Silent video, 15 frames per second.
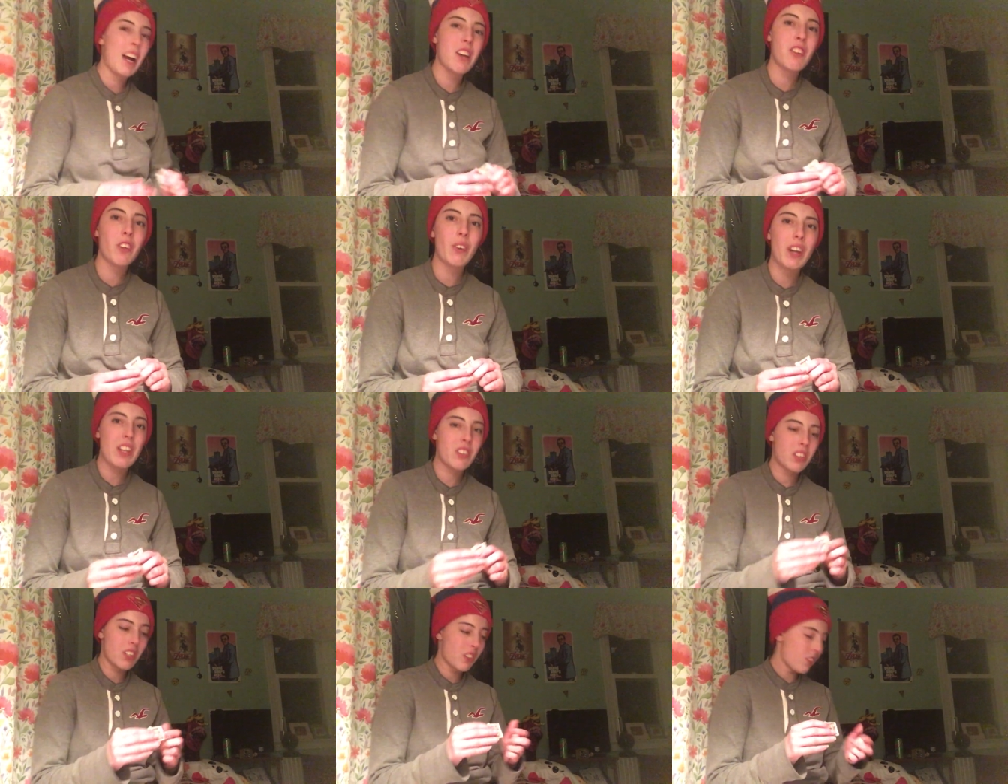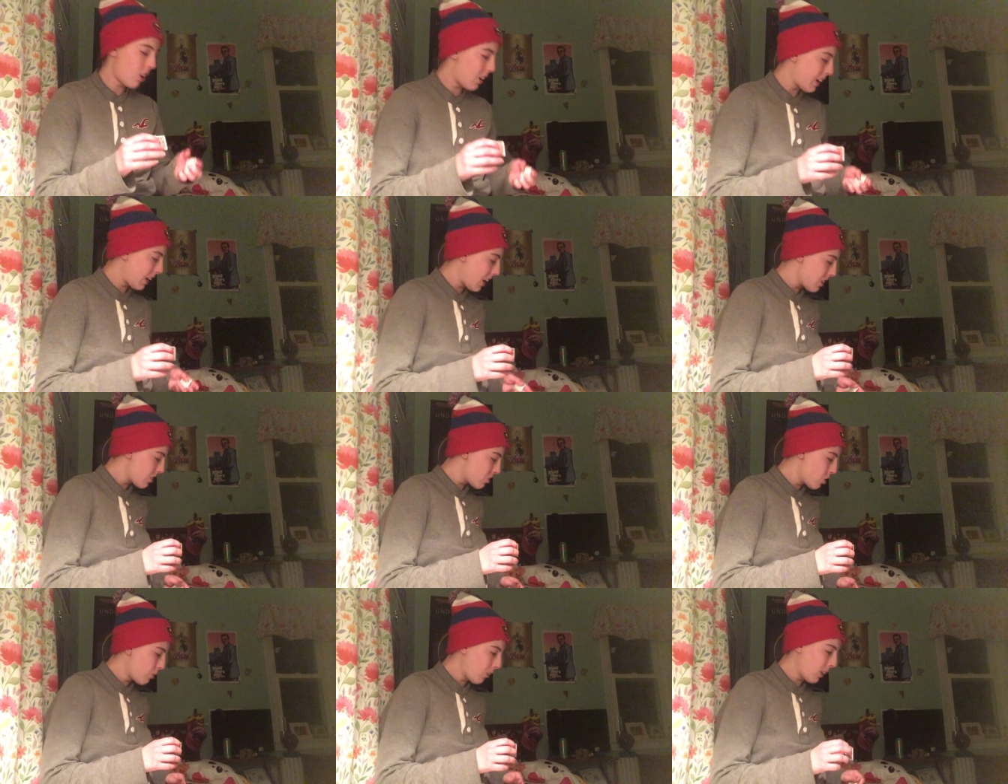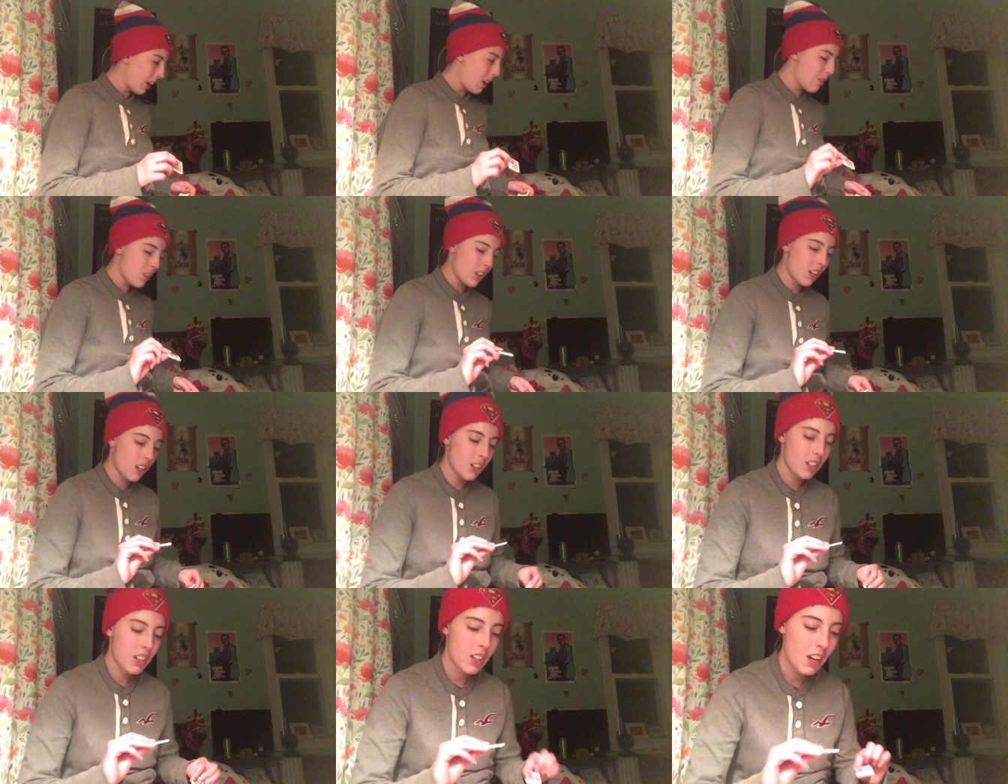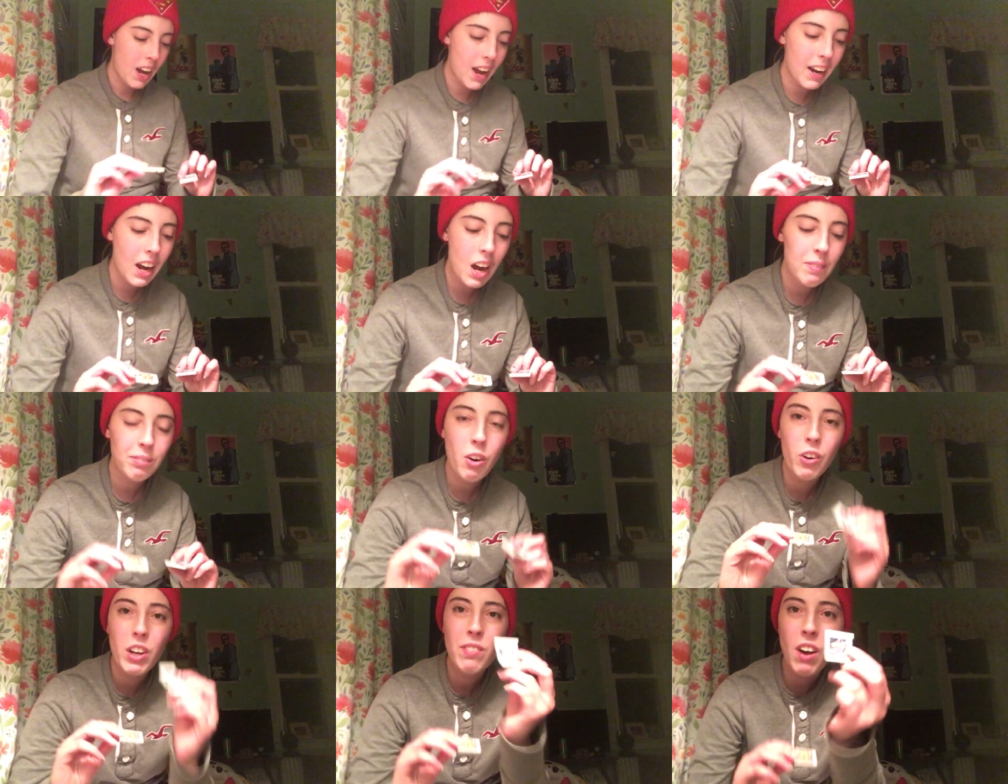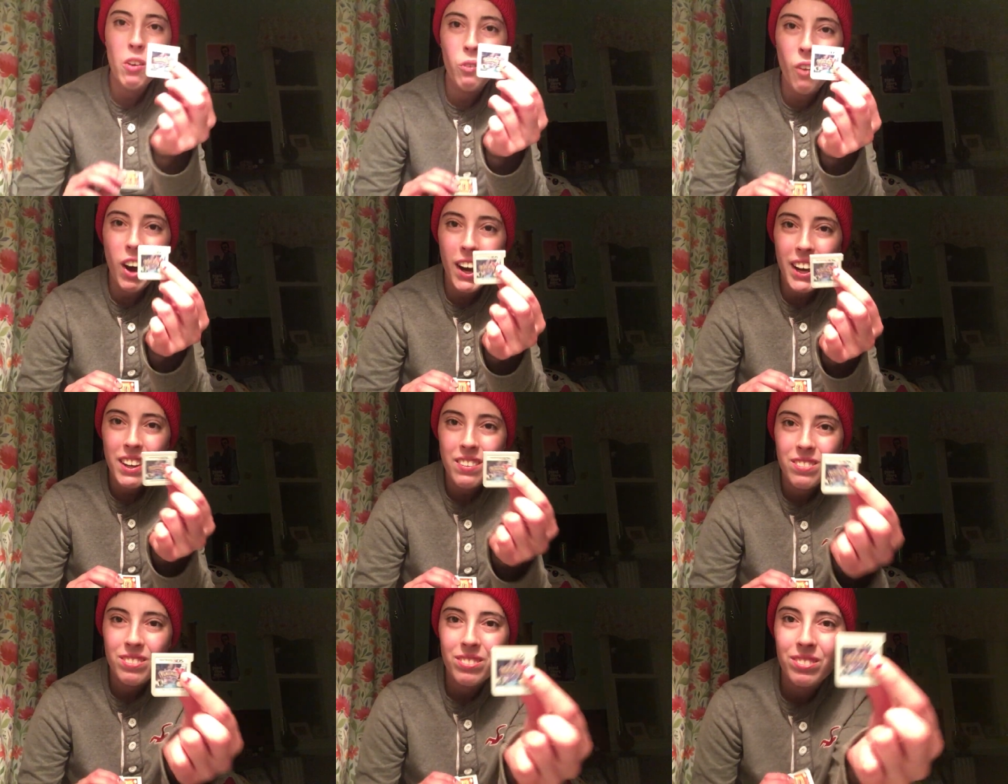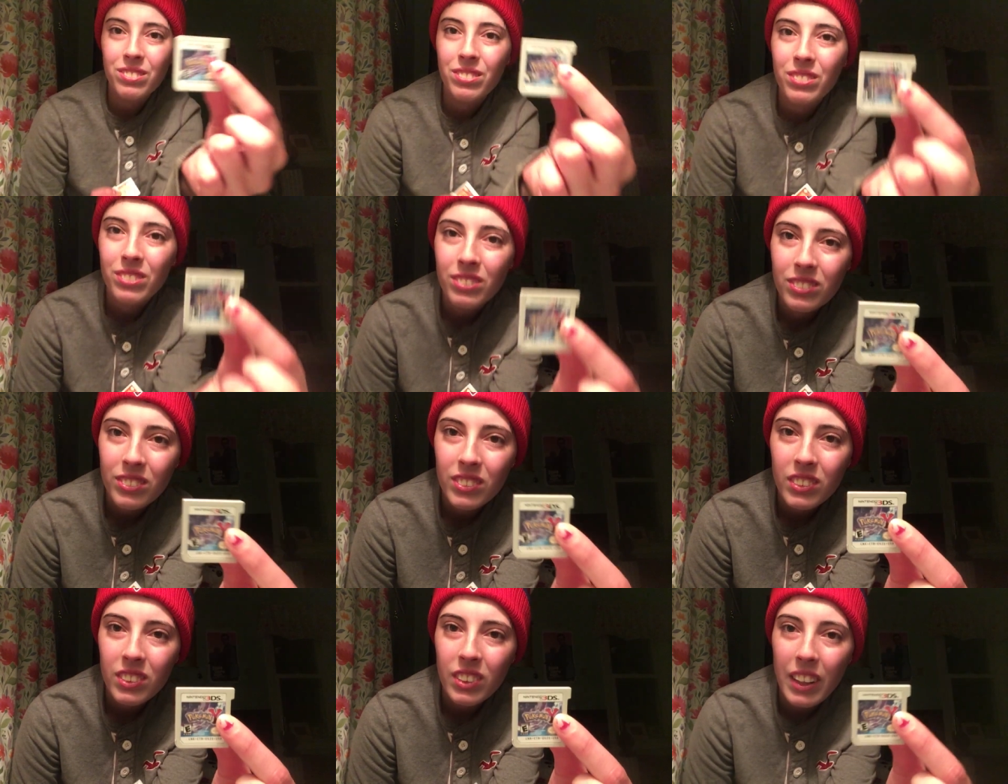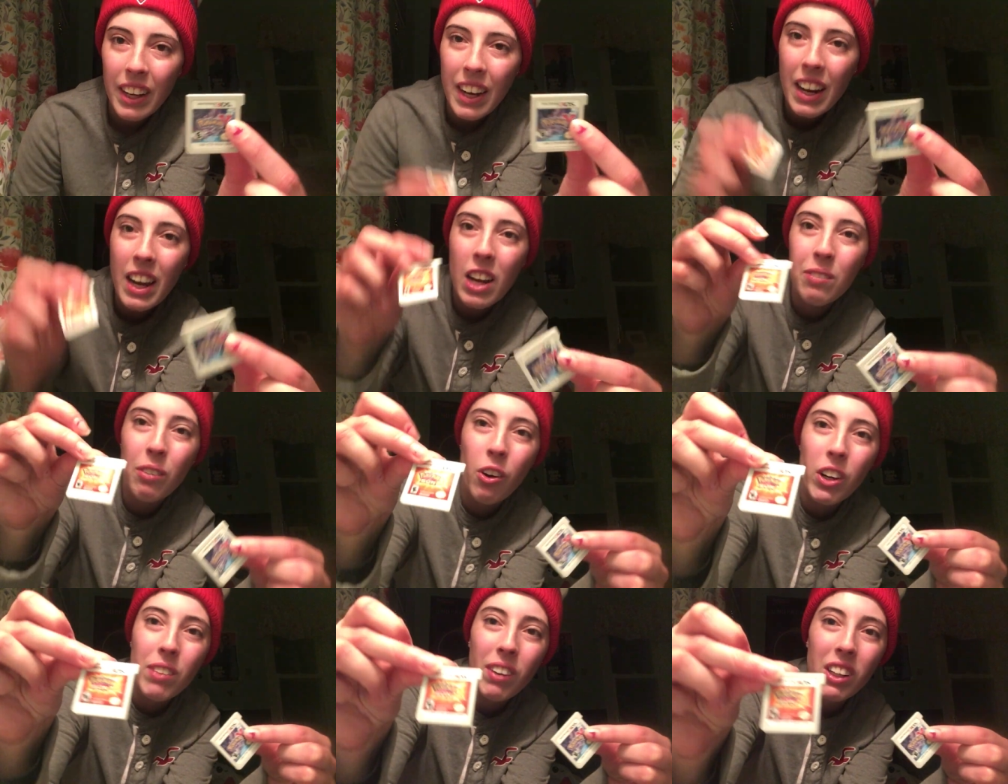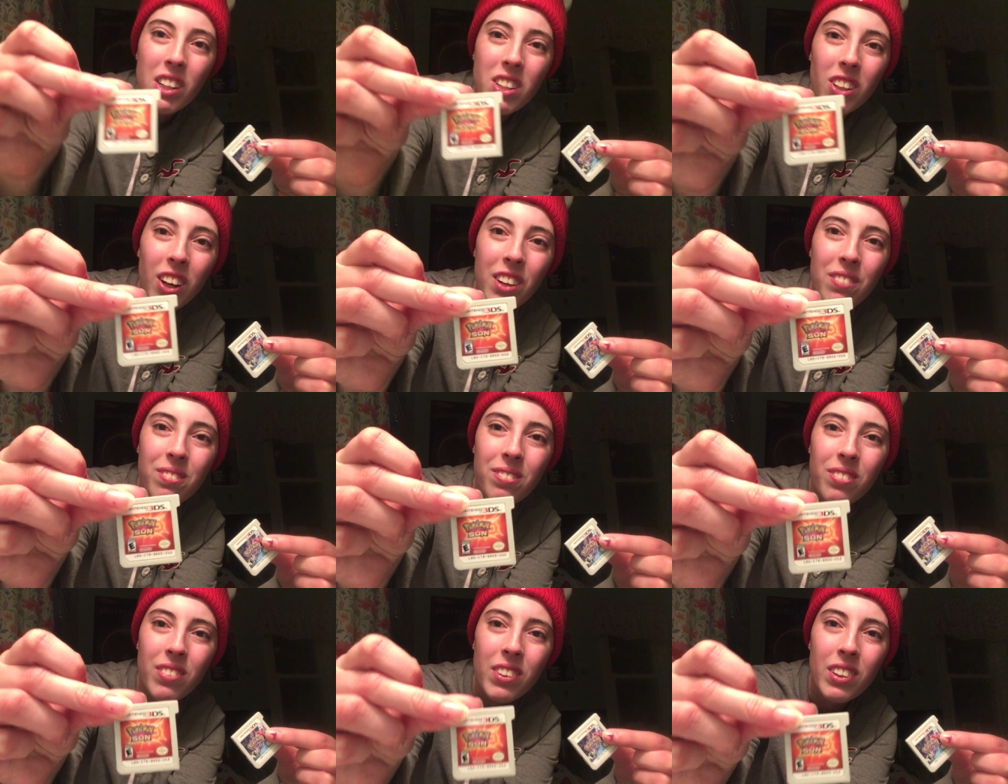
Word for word: guys. No, one is isn't. Sorry, I got two more games here. I got Pokemon Y and Pokemon Sun.